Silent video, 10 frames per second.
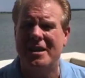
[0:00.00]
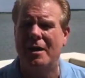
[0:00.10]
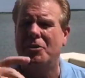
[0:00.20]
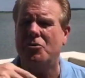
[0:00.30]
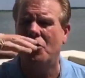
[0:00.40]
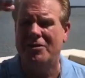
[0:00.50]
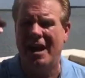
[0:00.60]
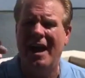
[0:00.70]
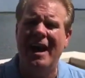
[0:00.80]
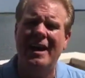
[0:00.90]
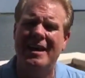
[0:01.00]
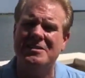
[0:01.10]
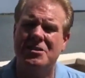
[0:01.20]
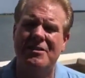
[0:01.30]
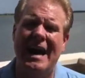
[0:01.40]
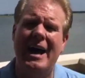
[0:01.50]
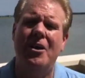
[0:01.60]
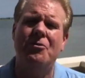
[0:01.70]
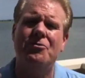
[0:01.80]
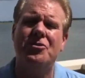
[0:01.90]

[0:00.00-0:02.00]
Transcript: I'm going to go over the highlights of how